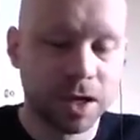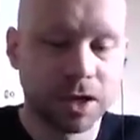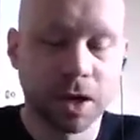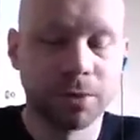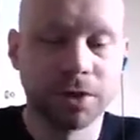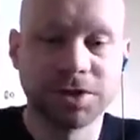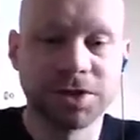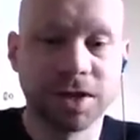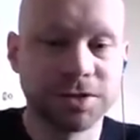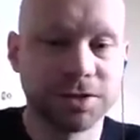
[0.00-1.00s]
couple of
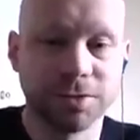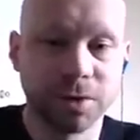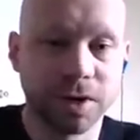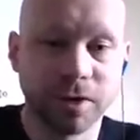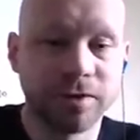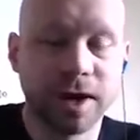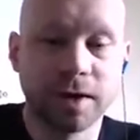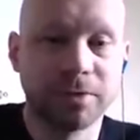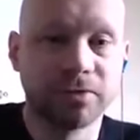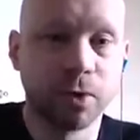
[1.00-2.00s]
cents or whatever. I've
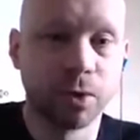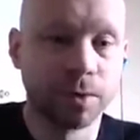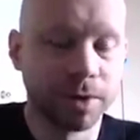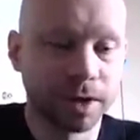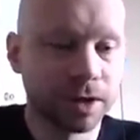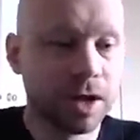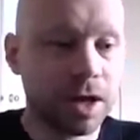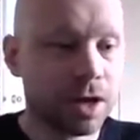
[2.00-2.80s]
had it before where I'm like,